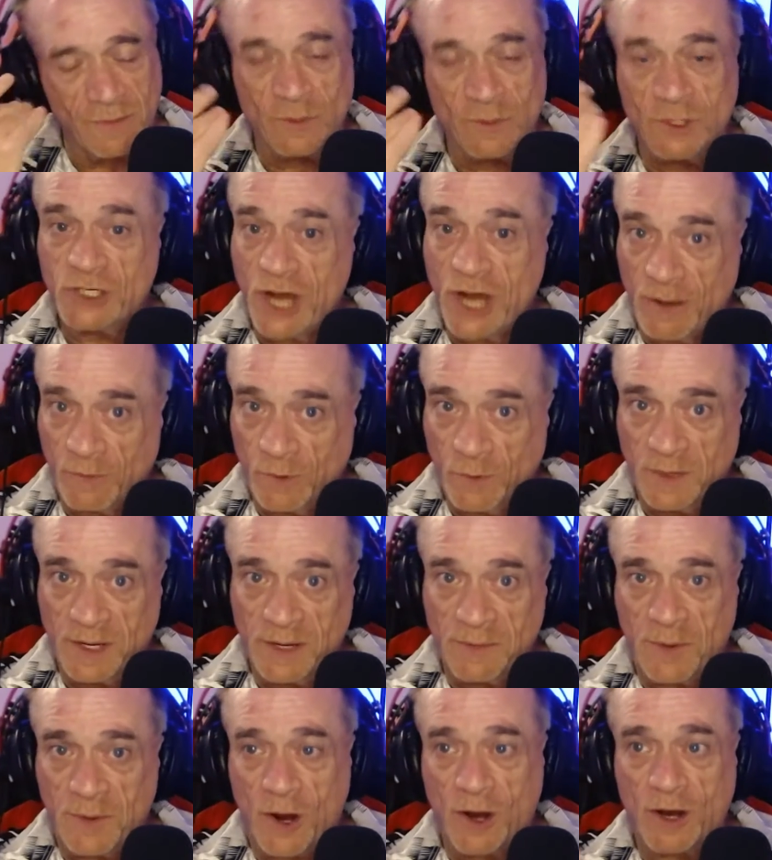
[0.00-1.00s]
which I will be a
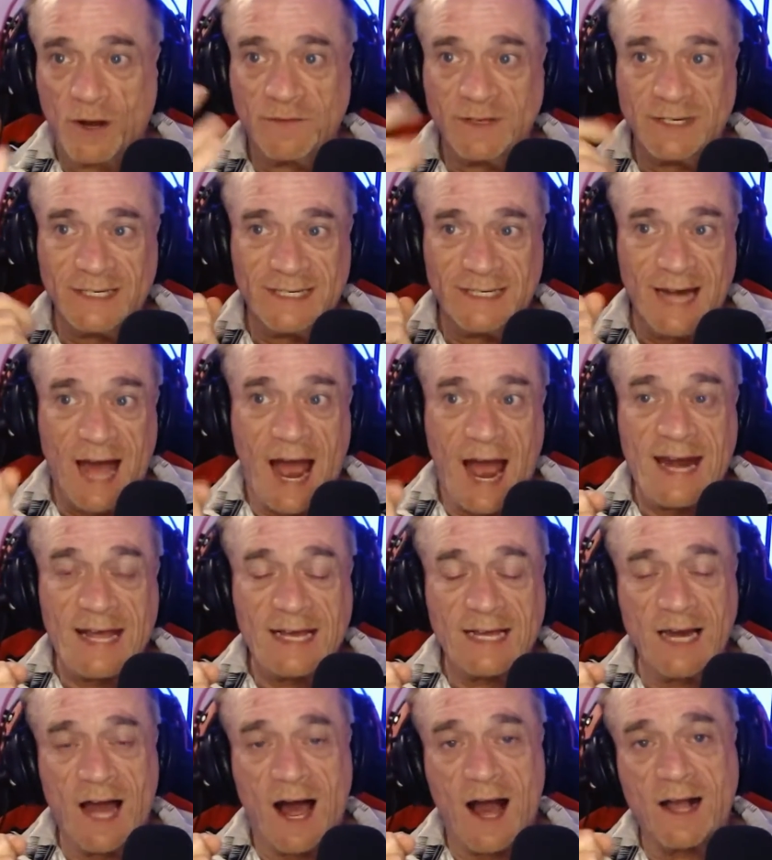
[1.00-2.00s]
part of at 9
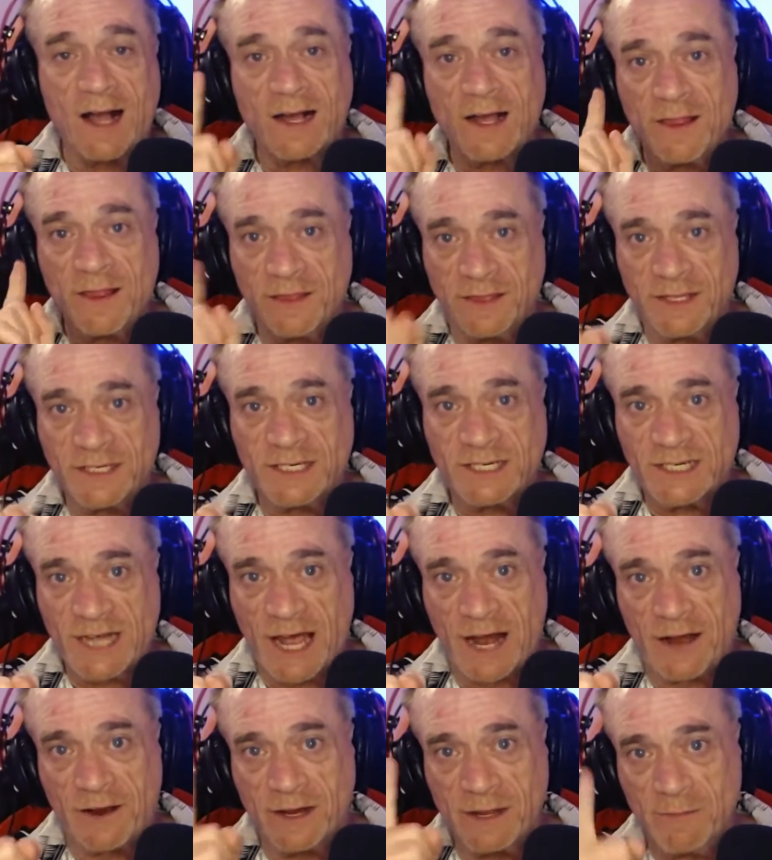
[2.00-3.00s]
o'clock this
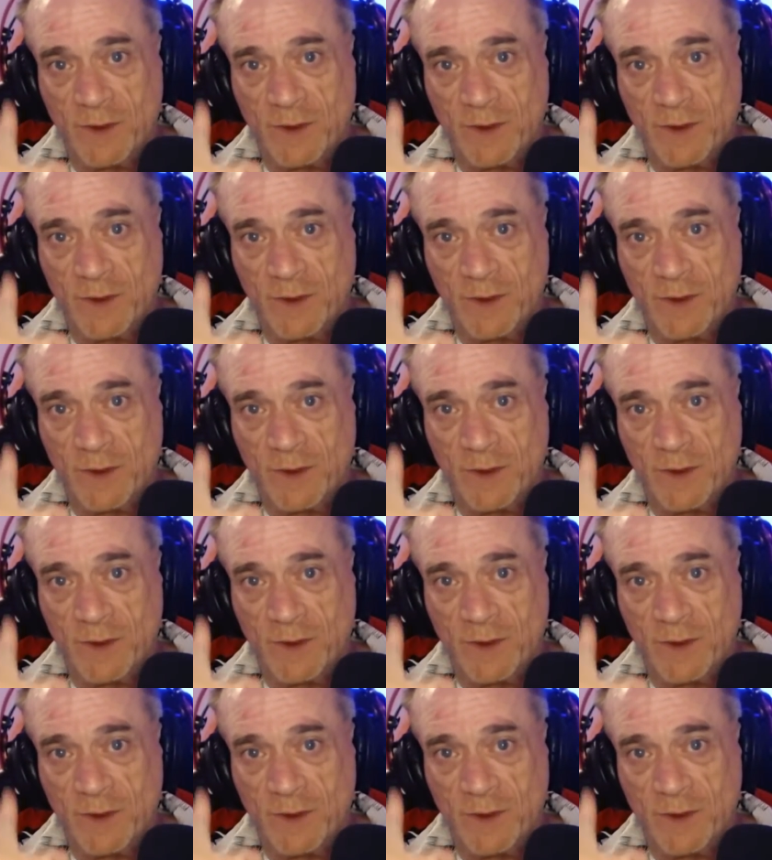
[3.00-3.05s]
Saturday.